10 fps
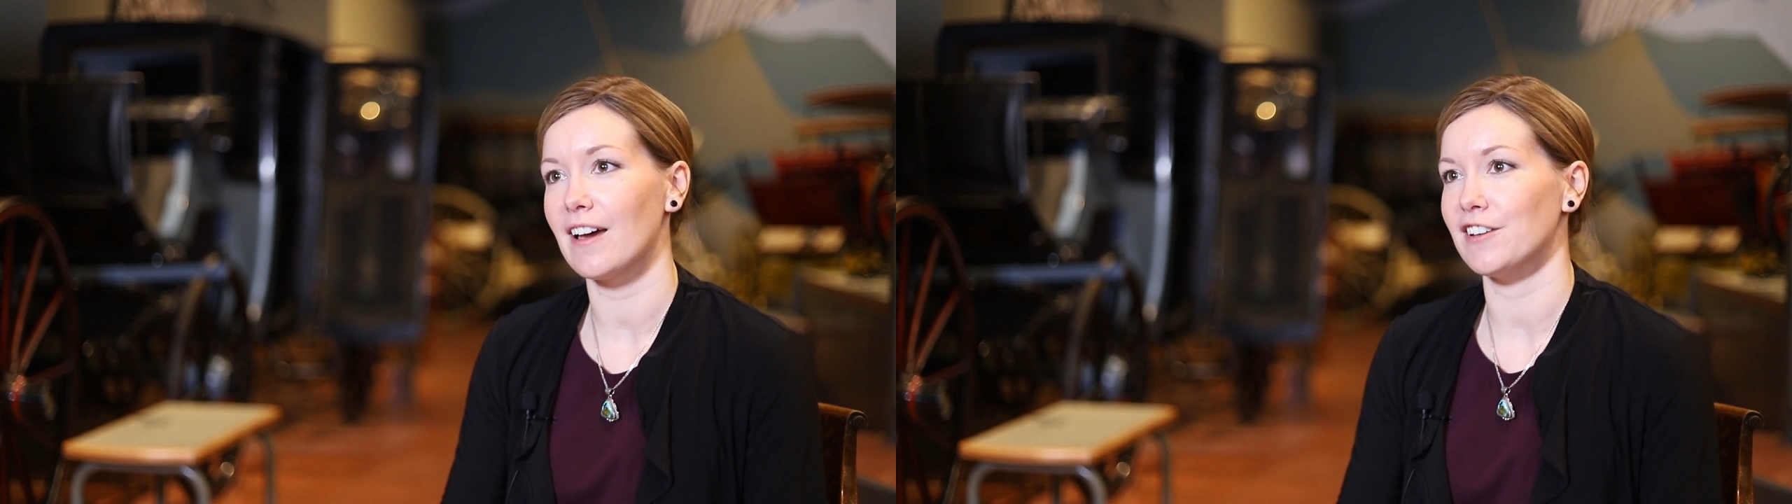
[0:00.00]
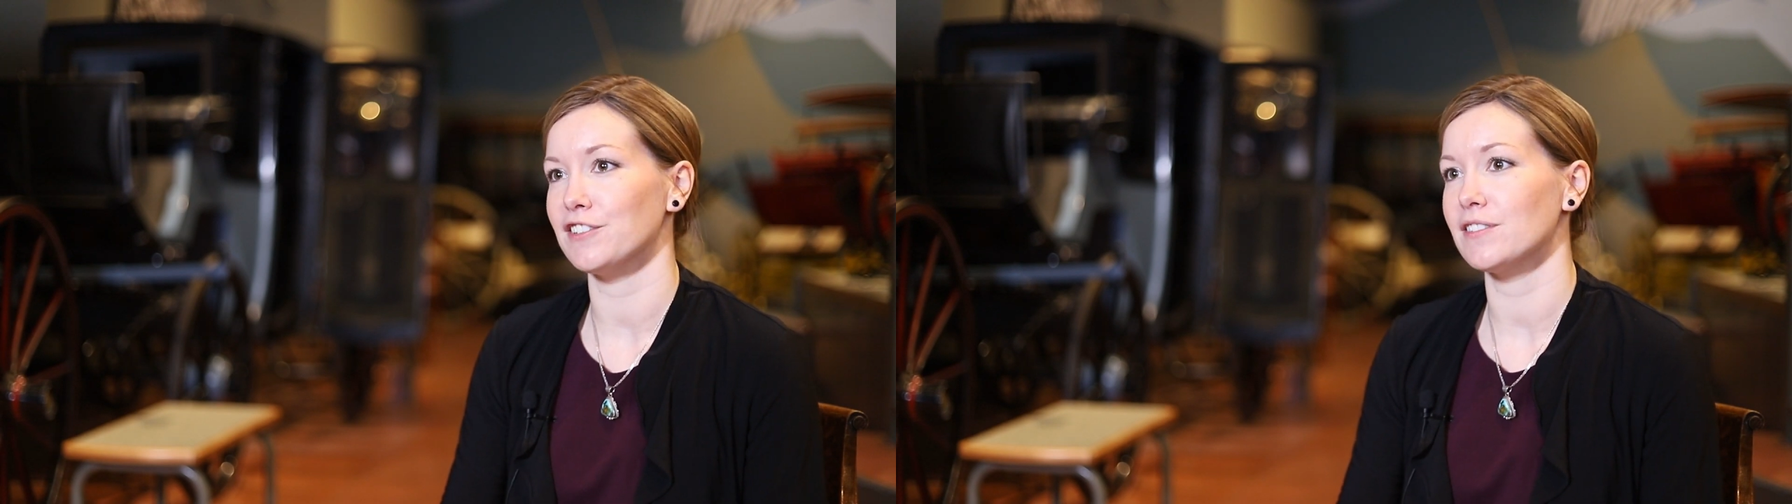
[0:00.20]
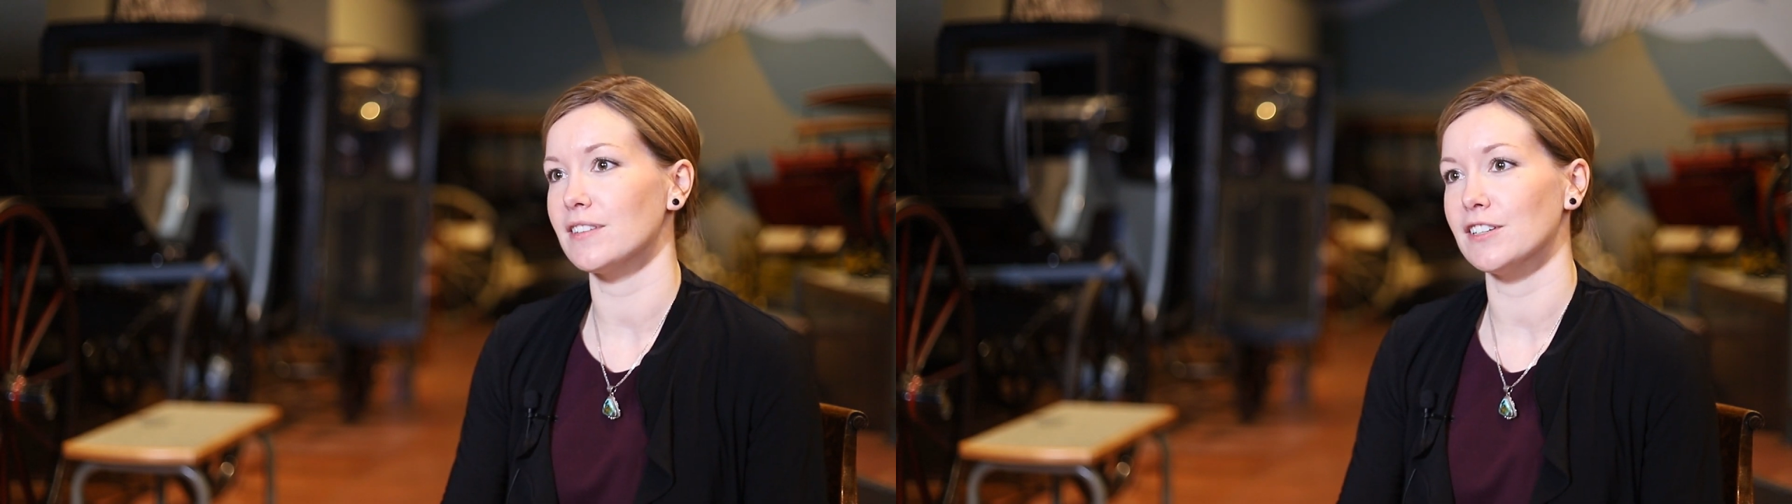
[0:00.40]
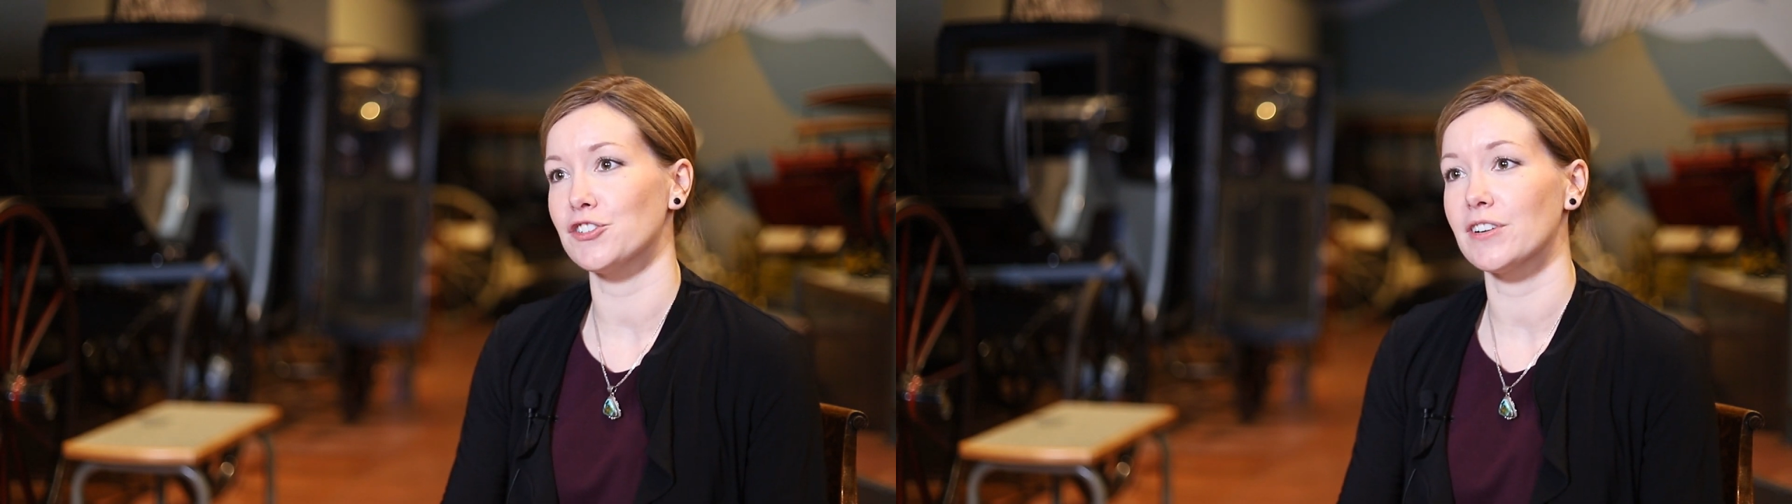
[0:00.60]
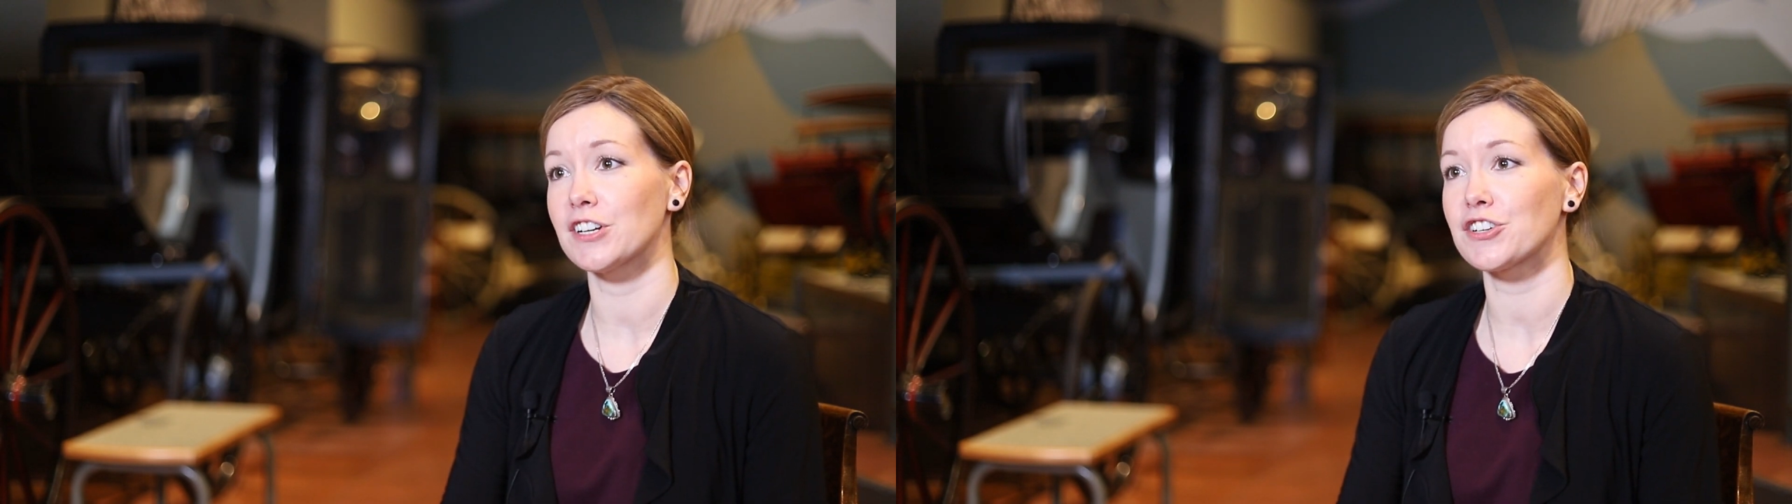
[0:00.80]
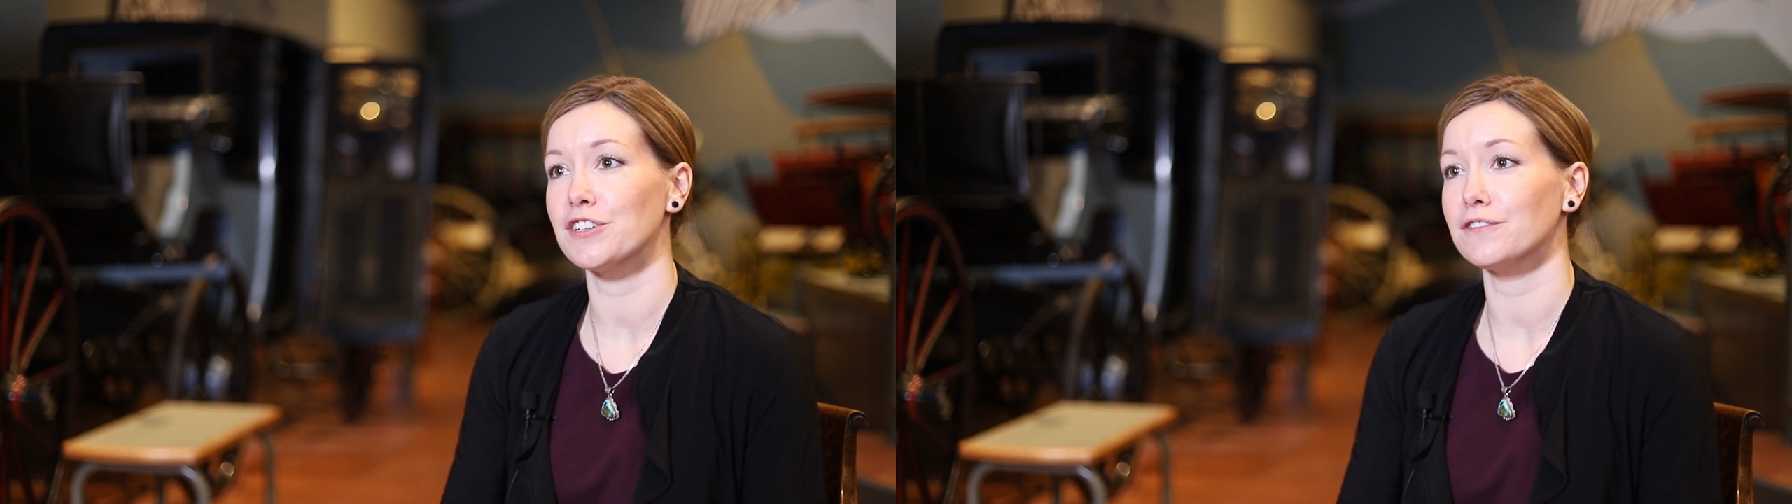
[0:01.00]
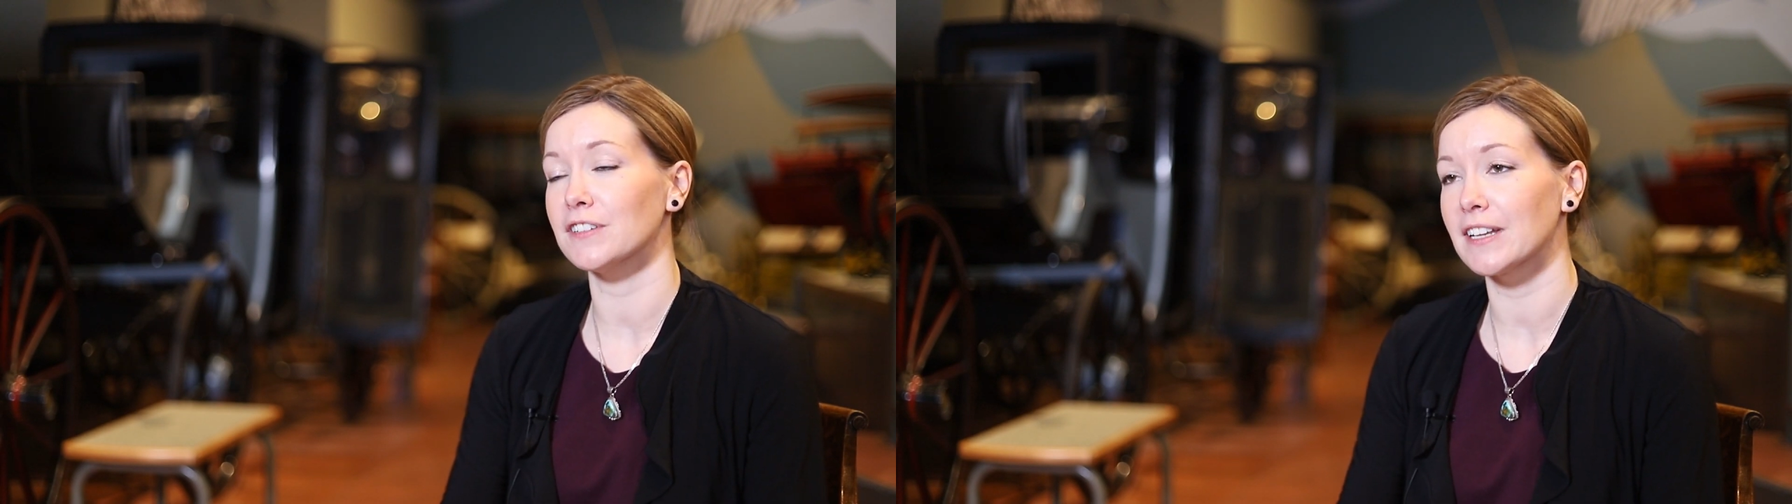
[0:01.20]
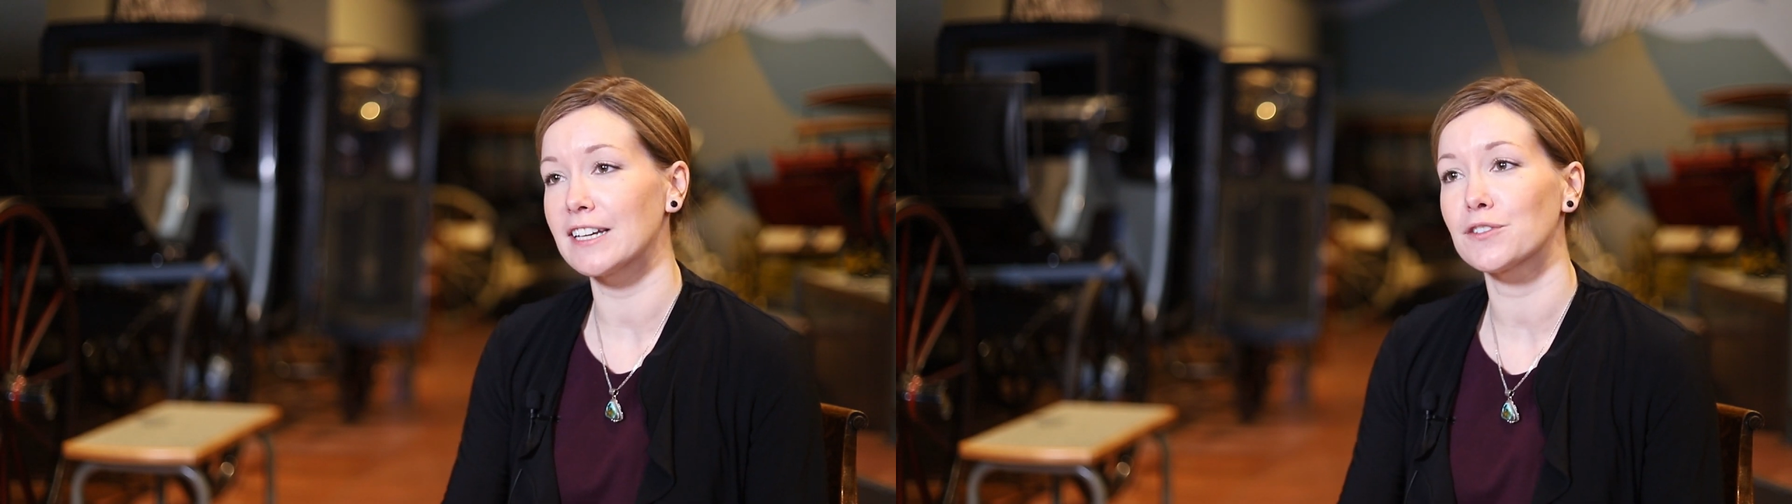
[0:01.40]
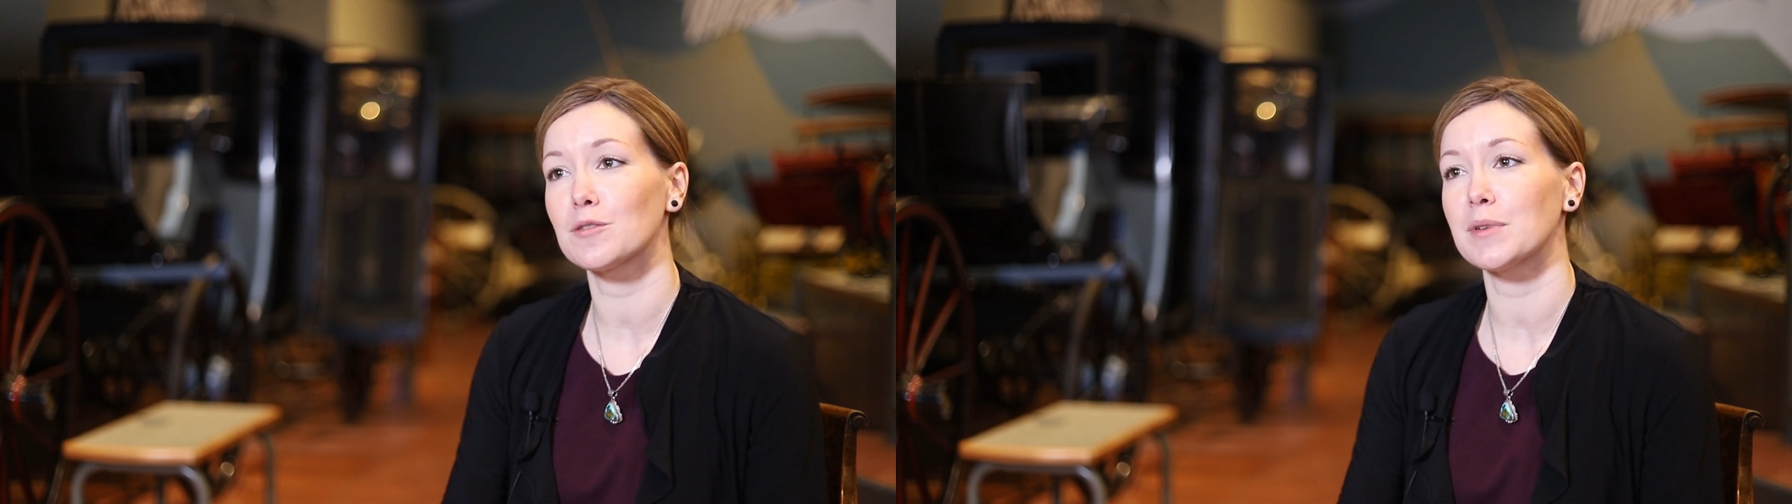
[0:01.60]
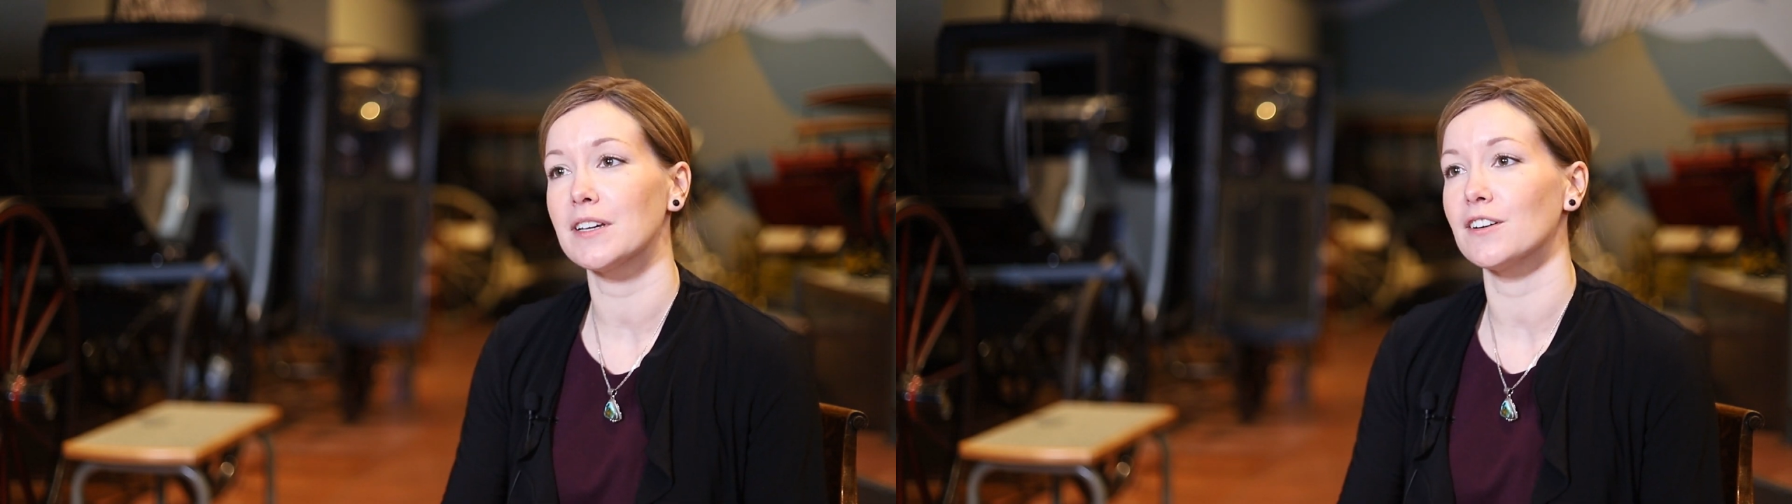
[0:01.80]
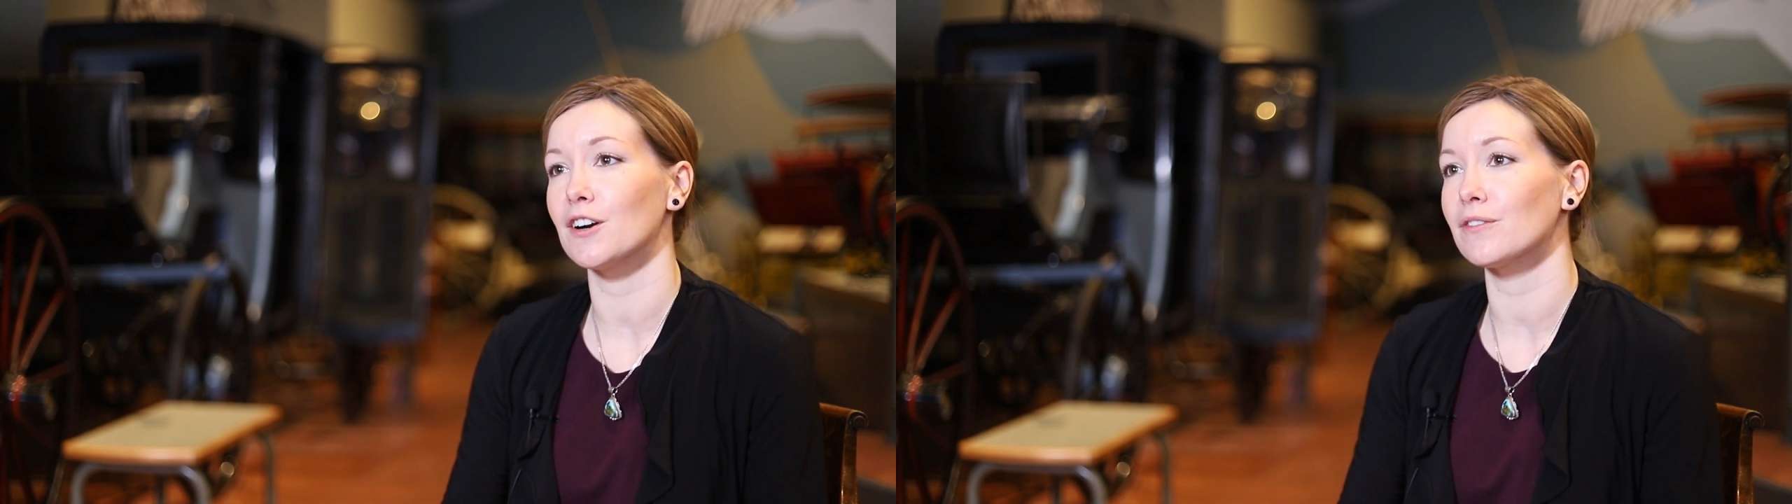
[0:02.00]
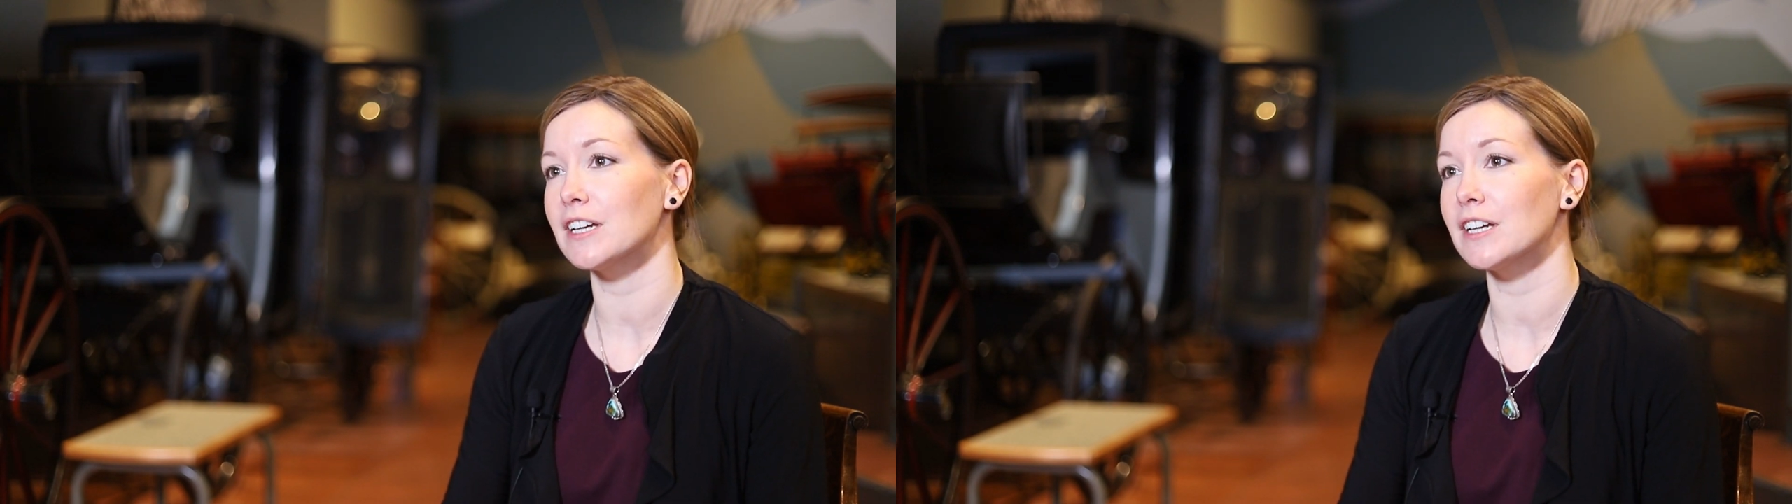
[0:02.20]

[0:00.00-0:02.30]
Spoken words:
and the tradition of philanthropy in our